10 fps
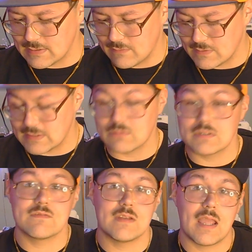of the series
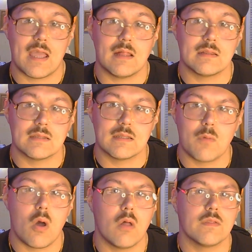finale.
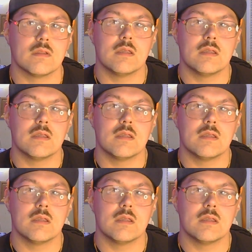All the